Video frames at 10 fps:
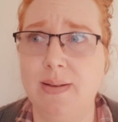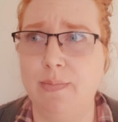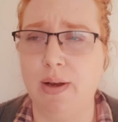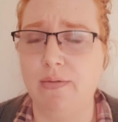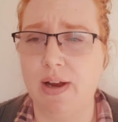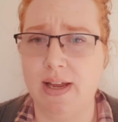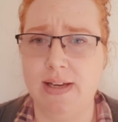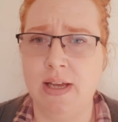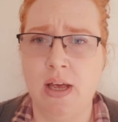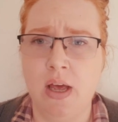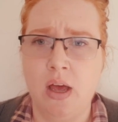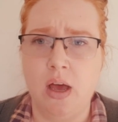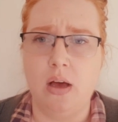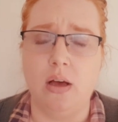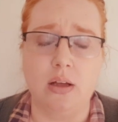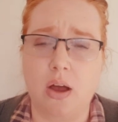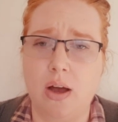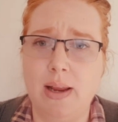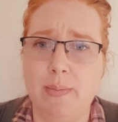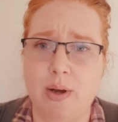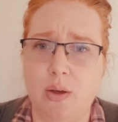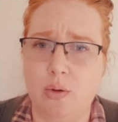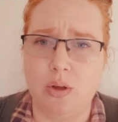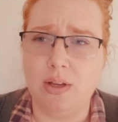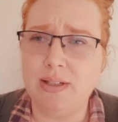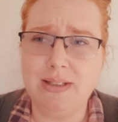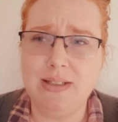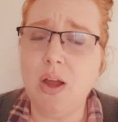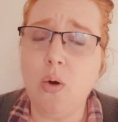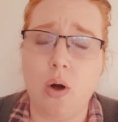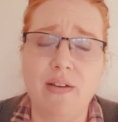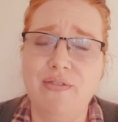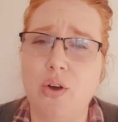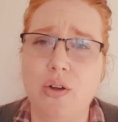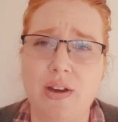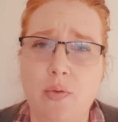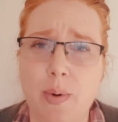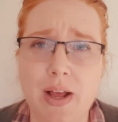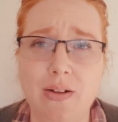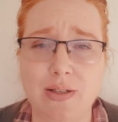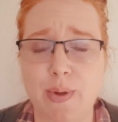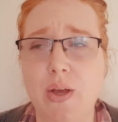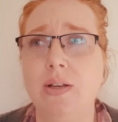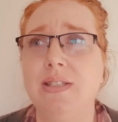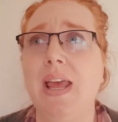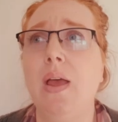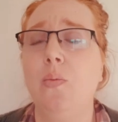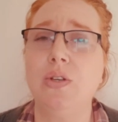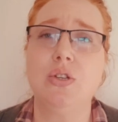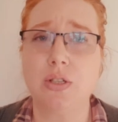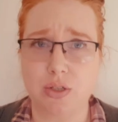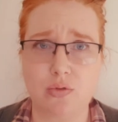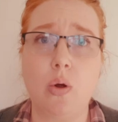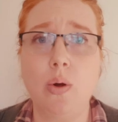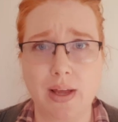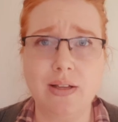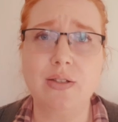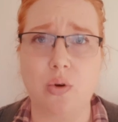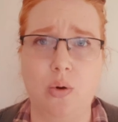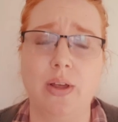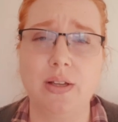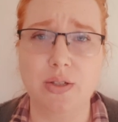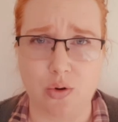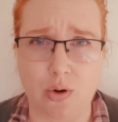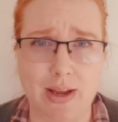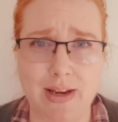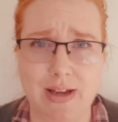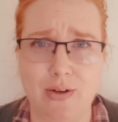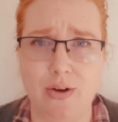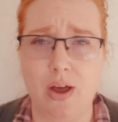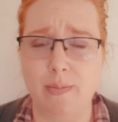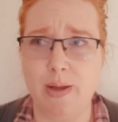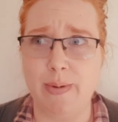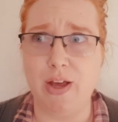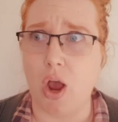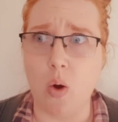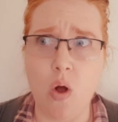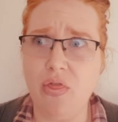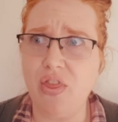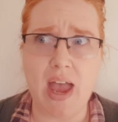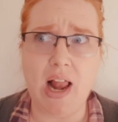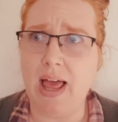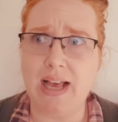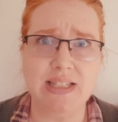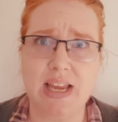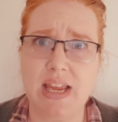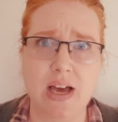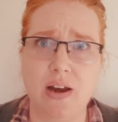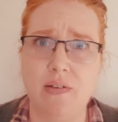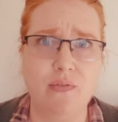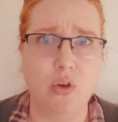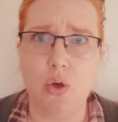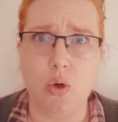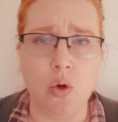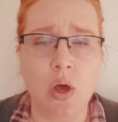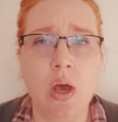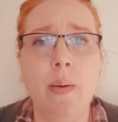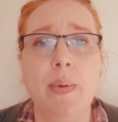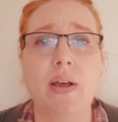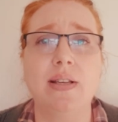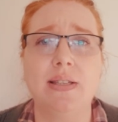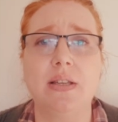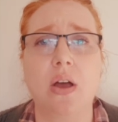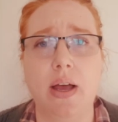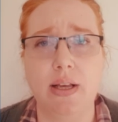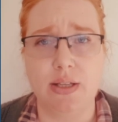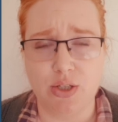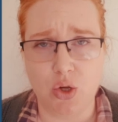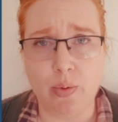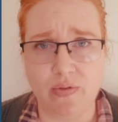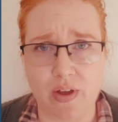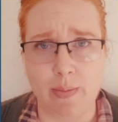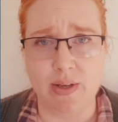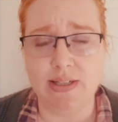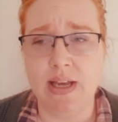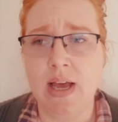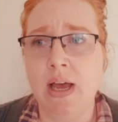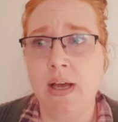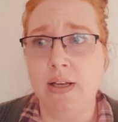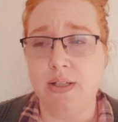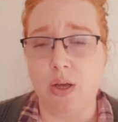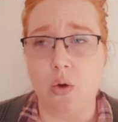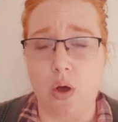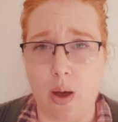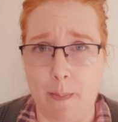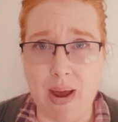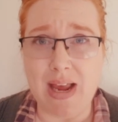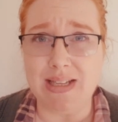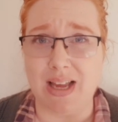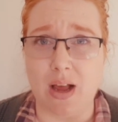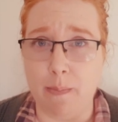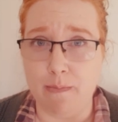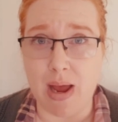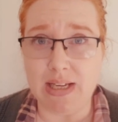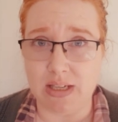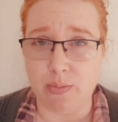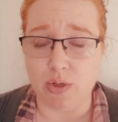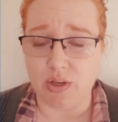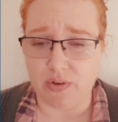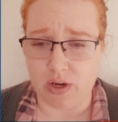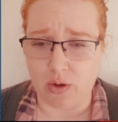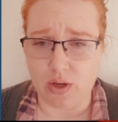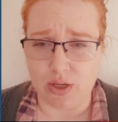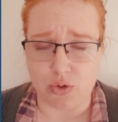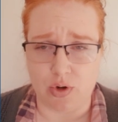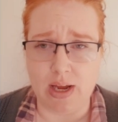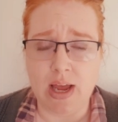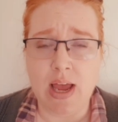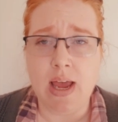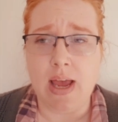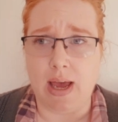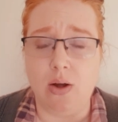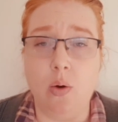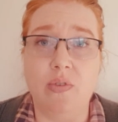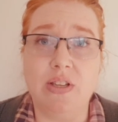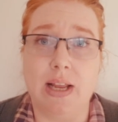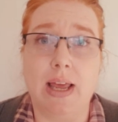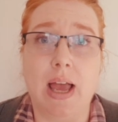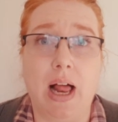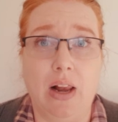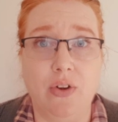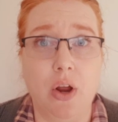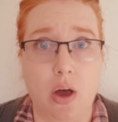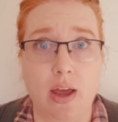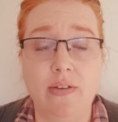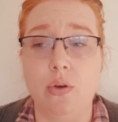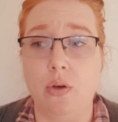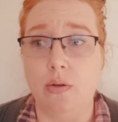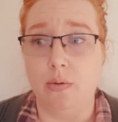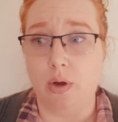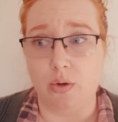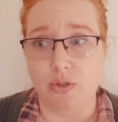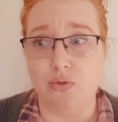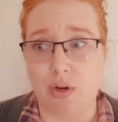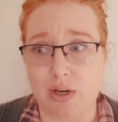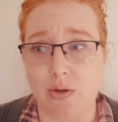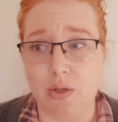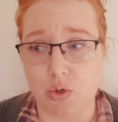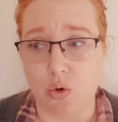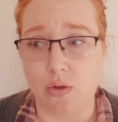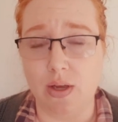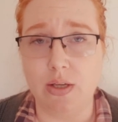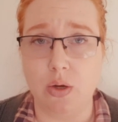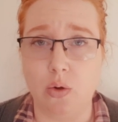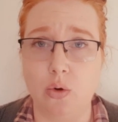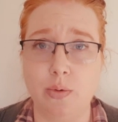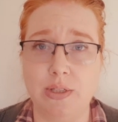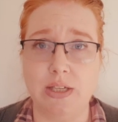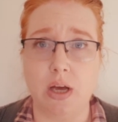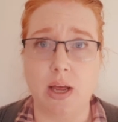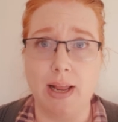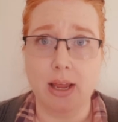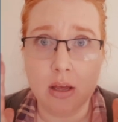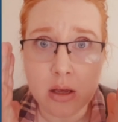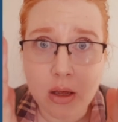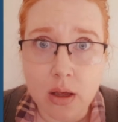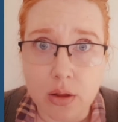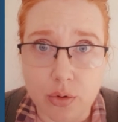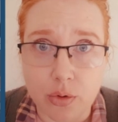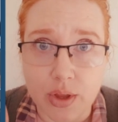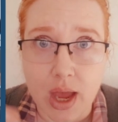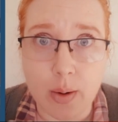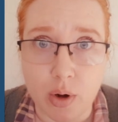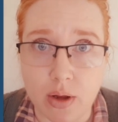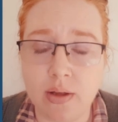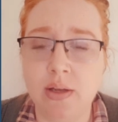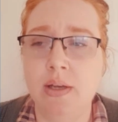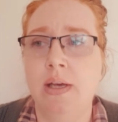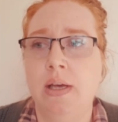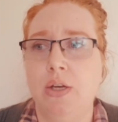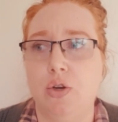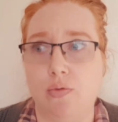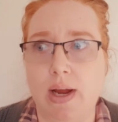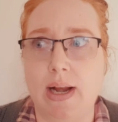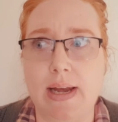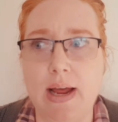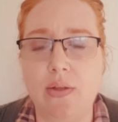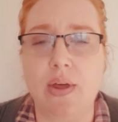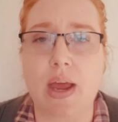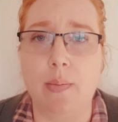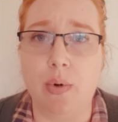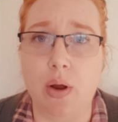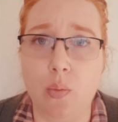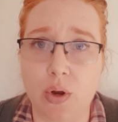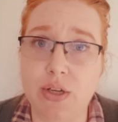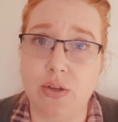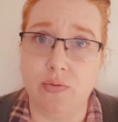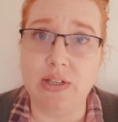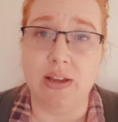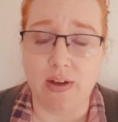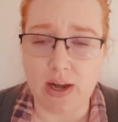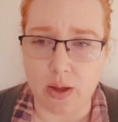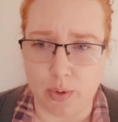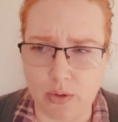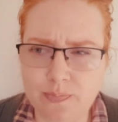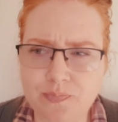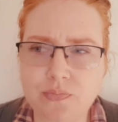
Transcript: Simply Red, Kylie Minogue. No, I've forgotten everybody else because it was just scrolling and scrolling and scrolling down IMDb going, what the hell hasn't he done and for who? Because this guy is super famous. So amazing, amazing music video history. And obviously a hell of an eye for concentrating on a story that is told almost entirely through the camera, directly down the camera, which is obviously valuable,